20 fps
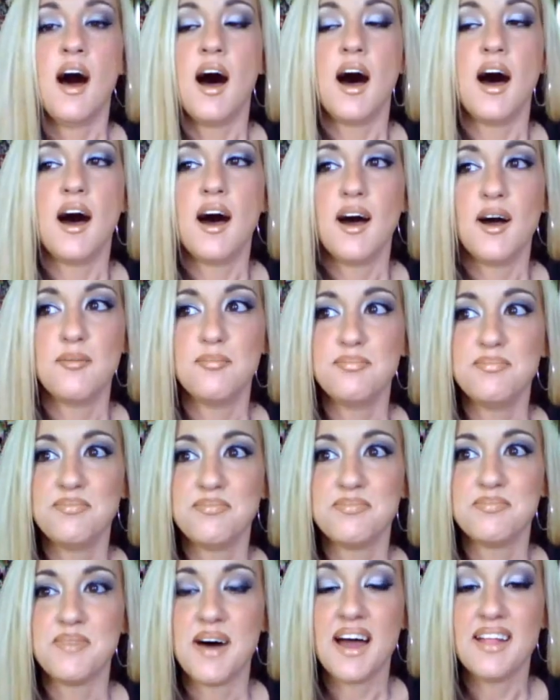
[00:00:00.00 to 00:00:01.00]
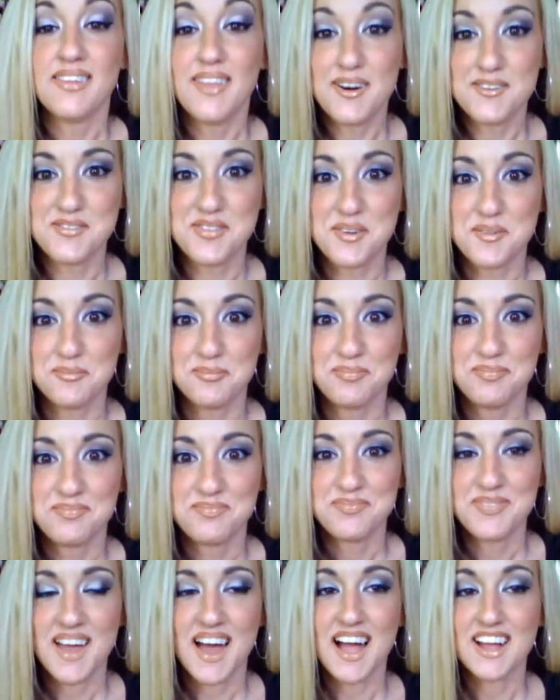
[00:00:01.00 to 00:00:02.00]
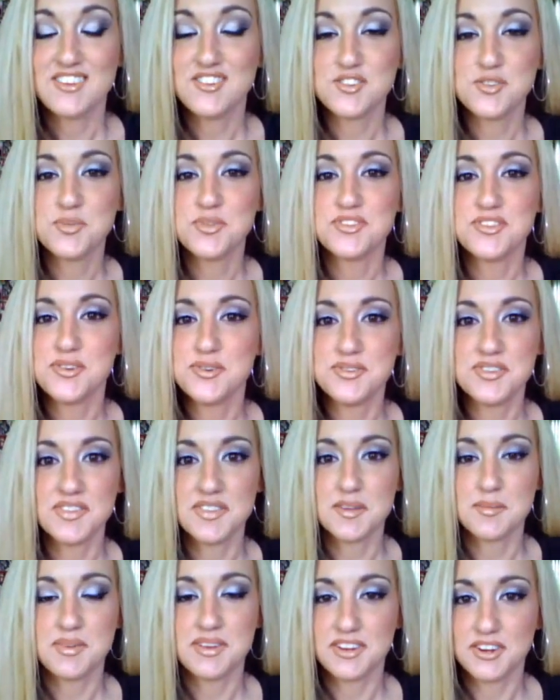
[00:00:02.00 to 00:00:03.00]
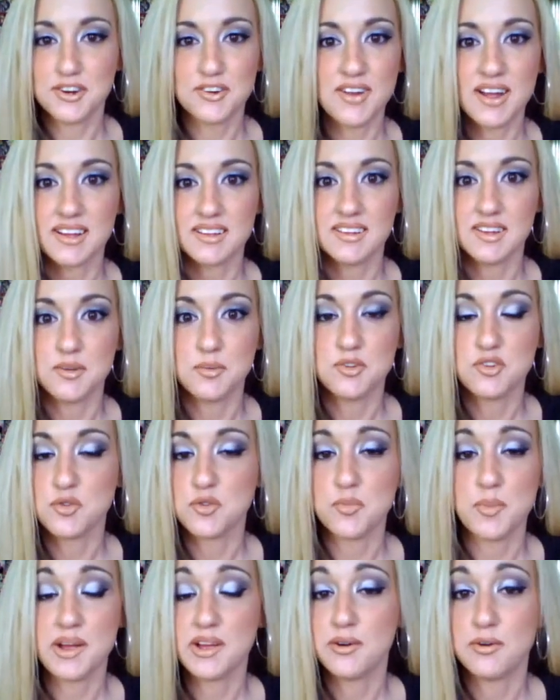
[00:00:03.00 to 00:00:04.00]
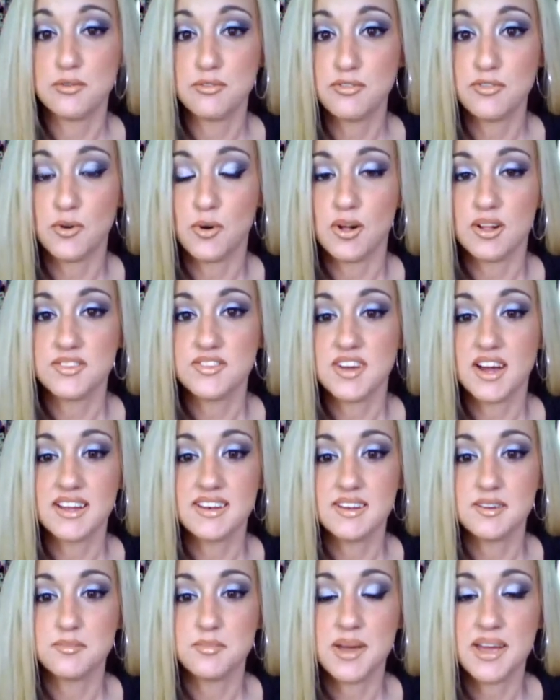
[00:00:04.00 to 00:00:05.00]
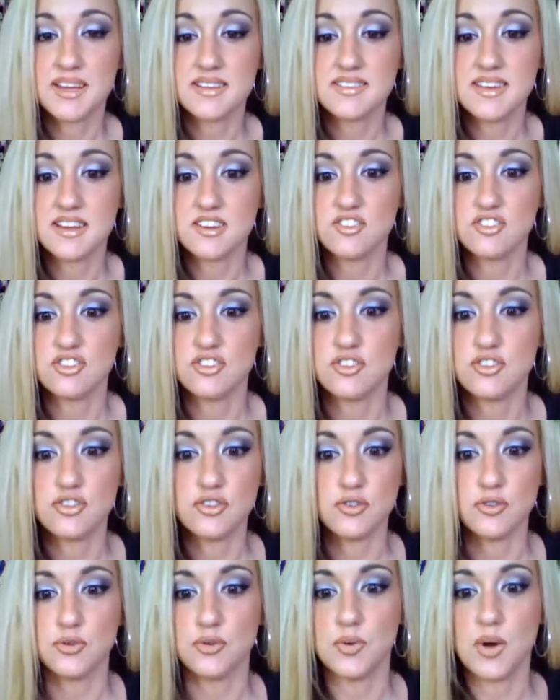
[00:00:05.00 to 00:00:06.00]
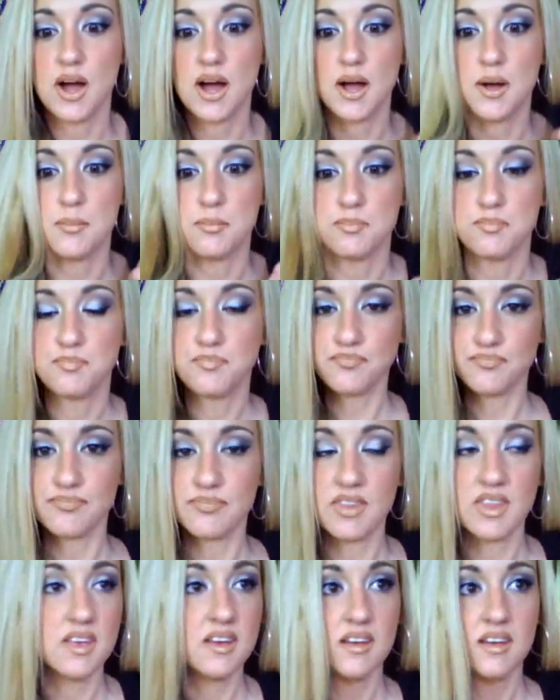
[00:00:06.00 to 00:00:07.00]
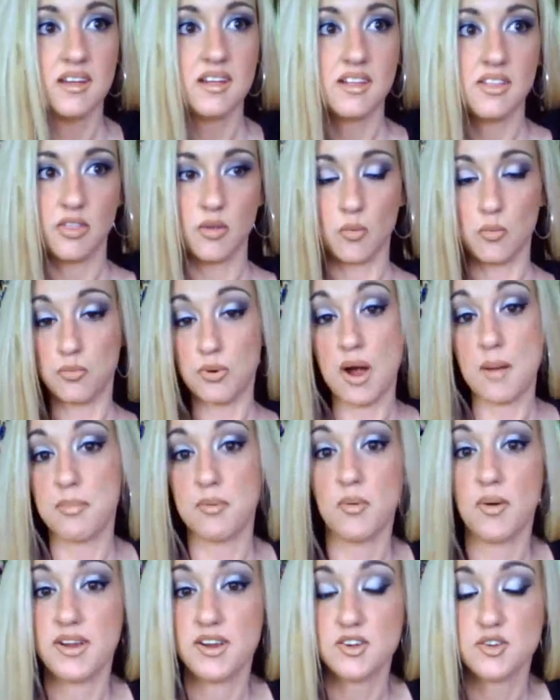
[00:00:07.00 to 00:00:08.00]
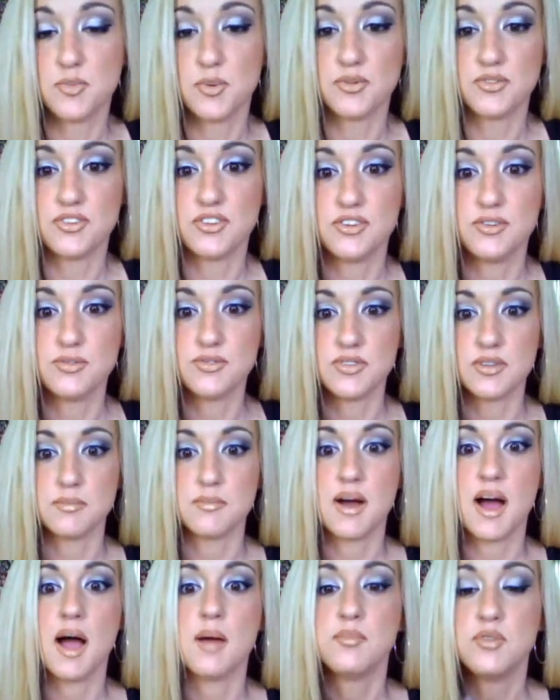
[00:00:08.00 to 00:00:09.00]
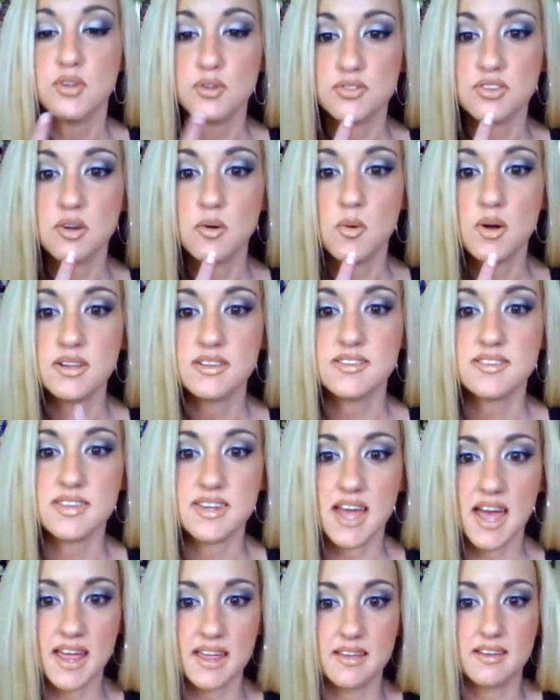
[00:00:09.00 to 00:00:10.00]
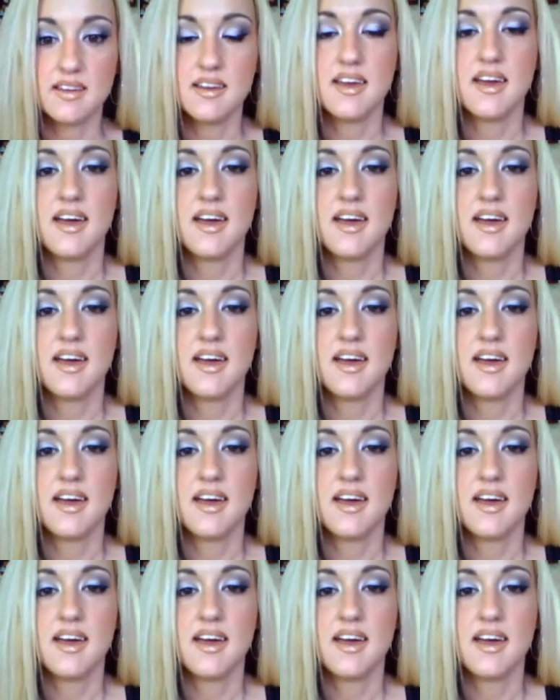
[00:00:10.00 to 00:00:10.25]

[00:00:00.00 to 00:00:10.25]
Um, I love them. I just was using them incorrectly, which was my own fault. I didn't pay attention to um, the proper way you're supposed to use them. I'm using one today